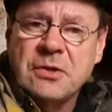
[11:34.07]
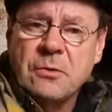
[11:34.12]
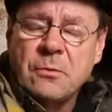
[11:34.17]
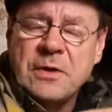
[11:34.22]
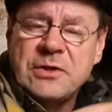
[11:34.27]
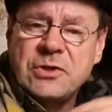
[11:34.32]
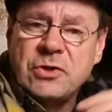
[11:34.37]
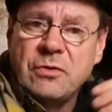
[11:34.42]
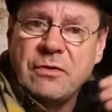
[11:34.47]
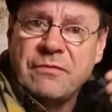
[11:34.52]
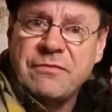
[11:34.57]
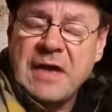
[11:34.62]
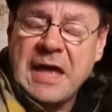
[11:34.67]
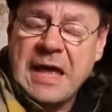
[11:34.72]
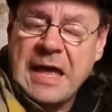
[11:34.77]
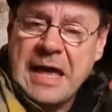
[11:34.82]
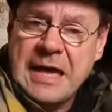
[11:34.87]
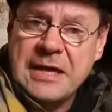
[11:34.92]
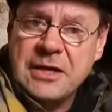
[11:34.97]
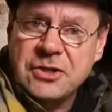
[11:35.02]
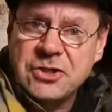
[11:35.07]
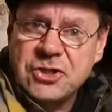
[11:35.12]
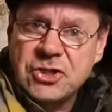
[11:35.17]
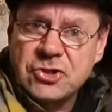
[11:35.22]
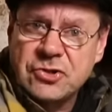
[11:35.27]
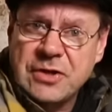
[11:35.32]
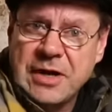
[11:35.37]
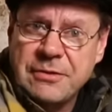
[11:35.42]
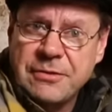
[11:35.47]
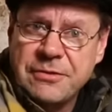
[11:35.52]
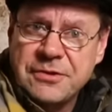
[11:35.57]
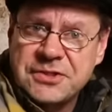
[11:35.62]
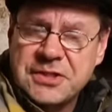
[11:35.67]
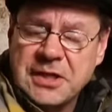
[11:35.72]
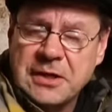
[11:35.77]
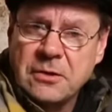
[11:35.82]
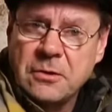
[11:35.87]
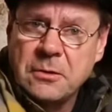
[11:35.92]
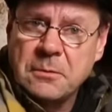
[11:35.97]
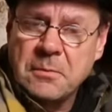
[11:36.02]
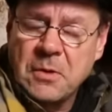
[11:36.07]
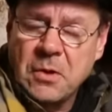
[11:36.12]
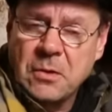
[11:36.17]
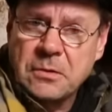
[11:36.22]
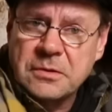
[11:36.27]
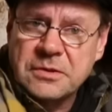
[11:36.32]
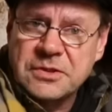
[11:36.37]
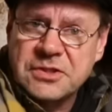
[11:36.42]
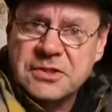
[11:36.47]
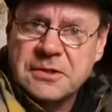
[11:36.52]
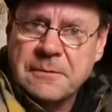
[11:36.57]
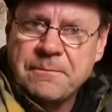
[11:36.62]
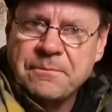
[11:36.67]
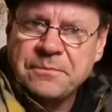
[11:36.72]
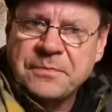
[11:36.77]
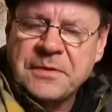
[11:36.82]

that when you have higher strength single malts,